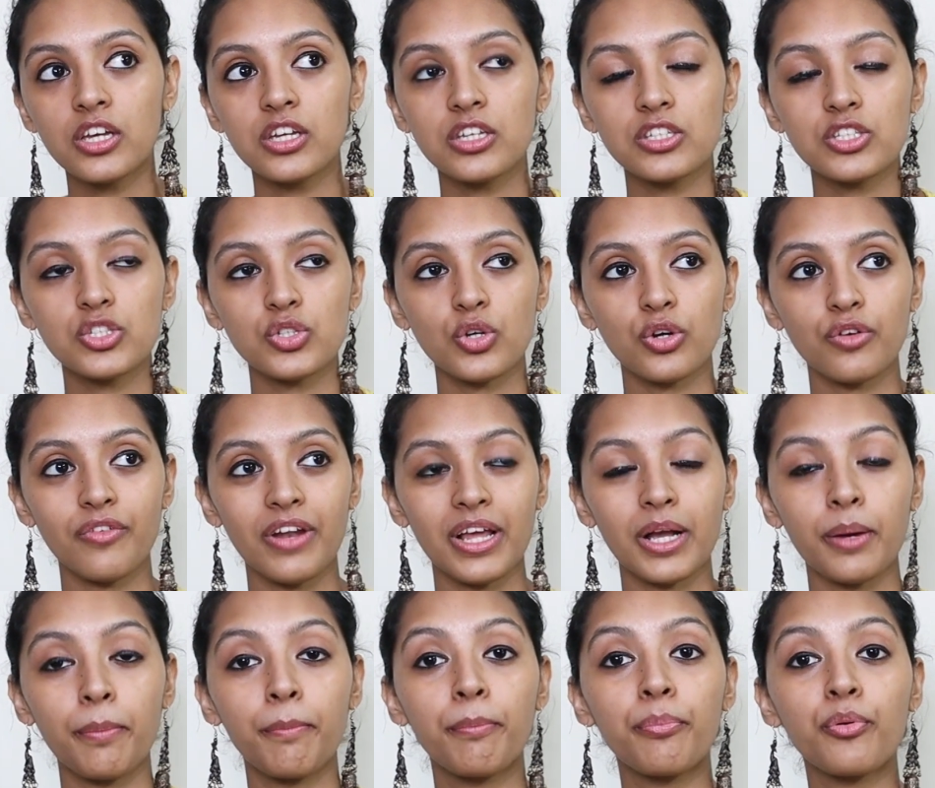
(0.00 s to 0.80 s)
sort of
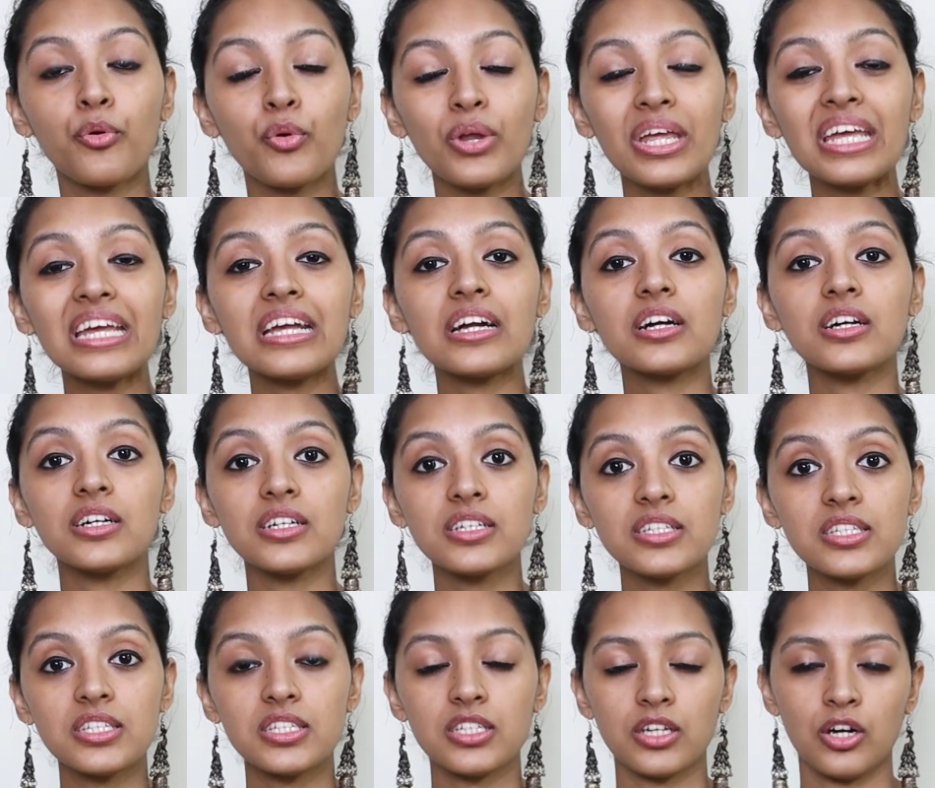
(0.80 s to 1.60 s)
like a
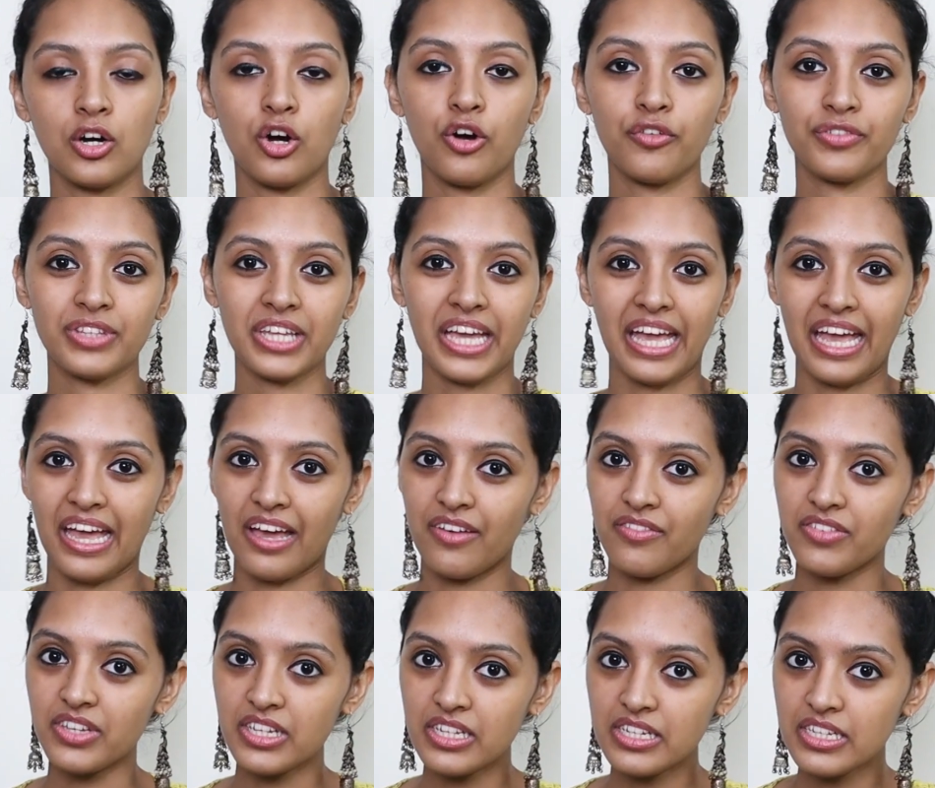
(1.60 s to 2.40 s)
precursor of the
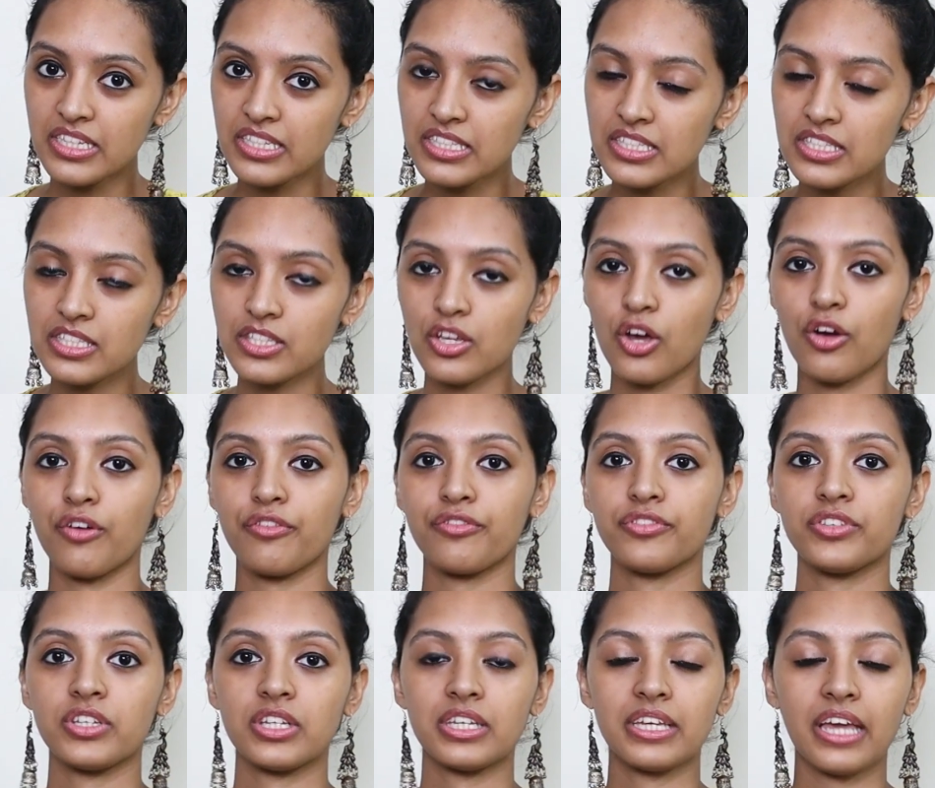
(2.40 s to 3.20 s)
heaviness
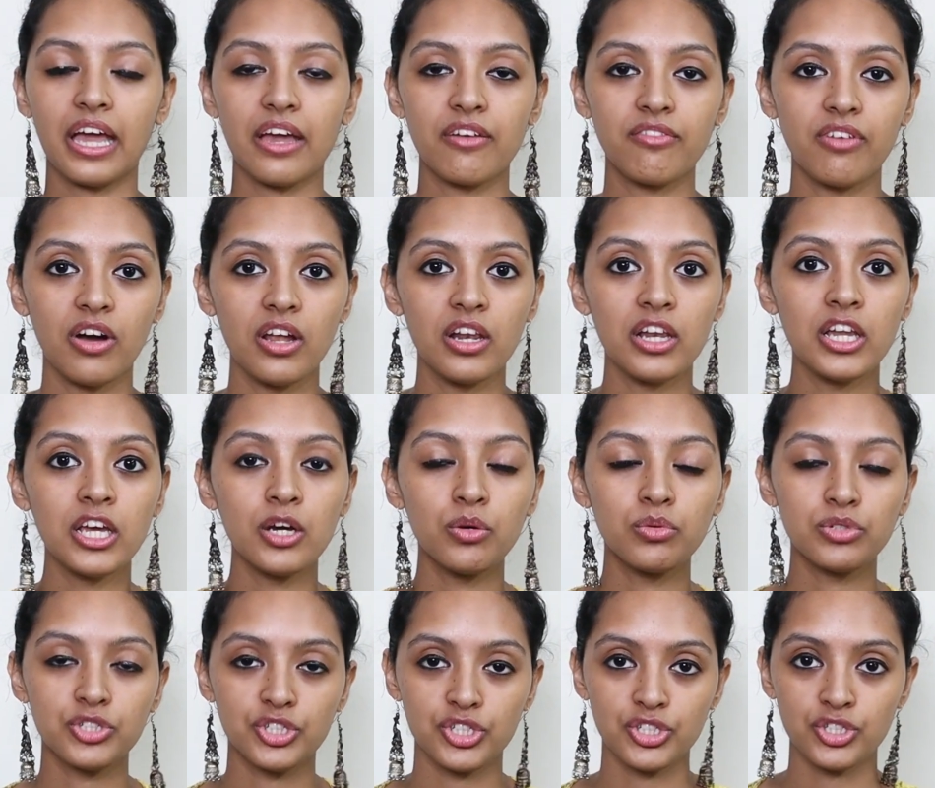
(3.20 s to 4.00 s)
of the
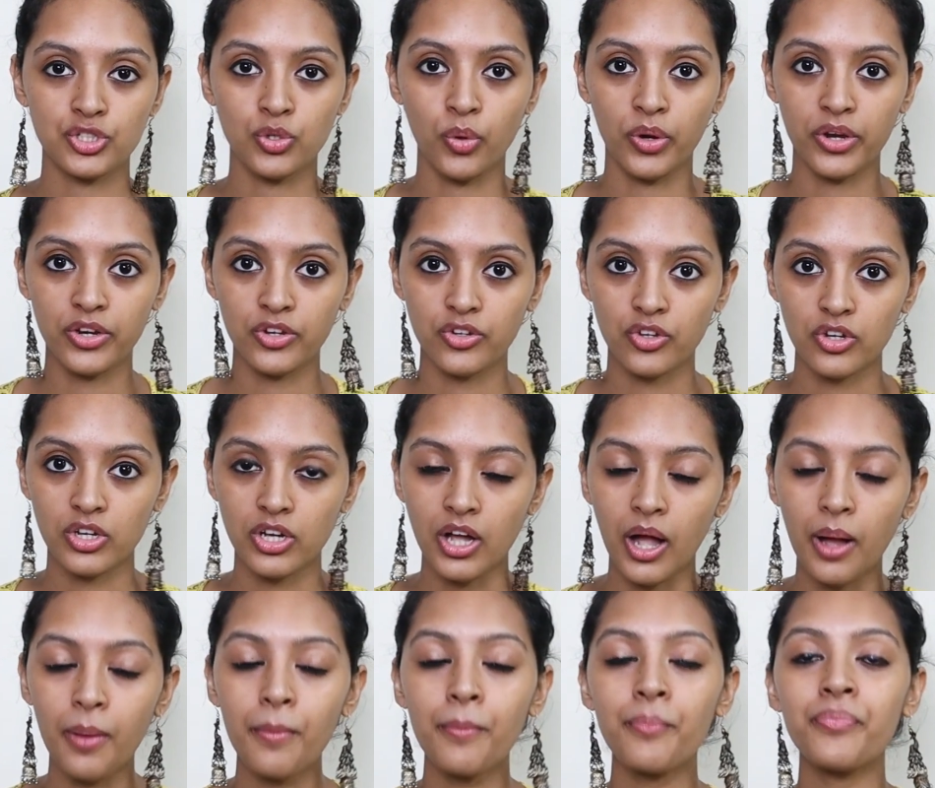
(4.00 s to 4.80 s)
Kaivalya which is going to
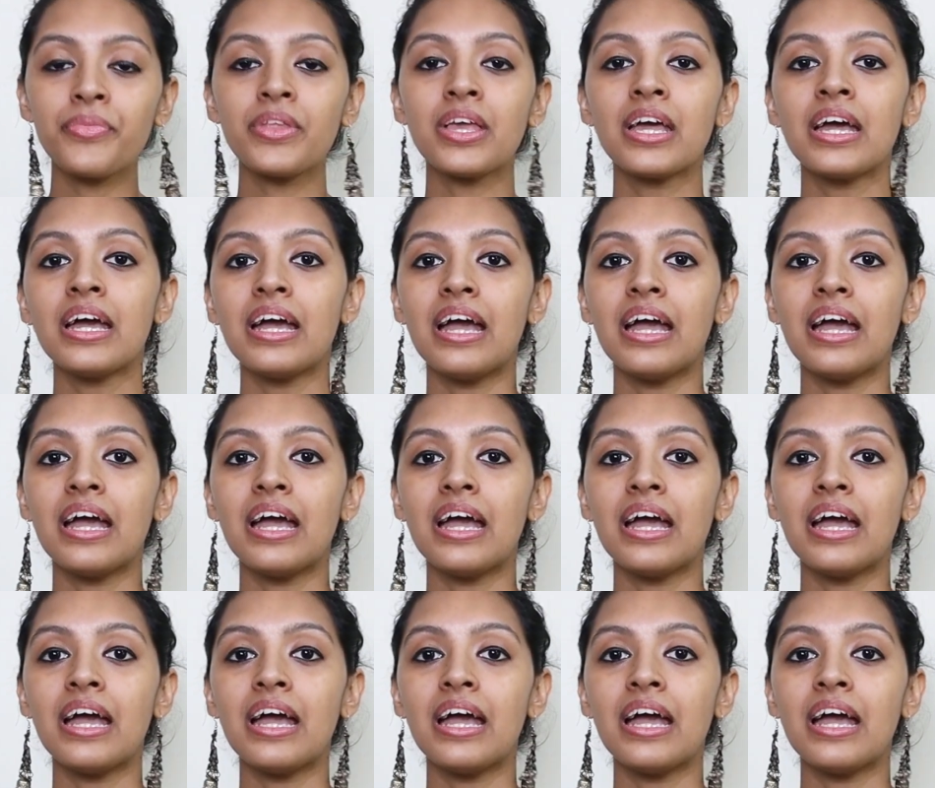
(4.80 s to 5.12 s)
come.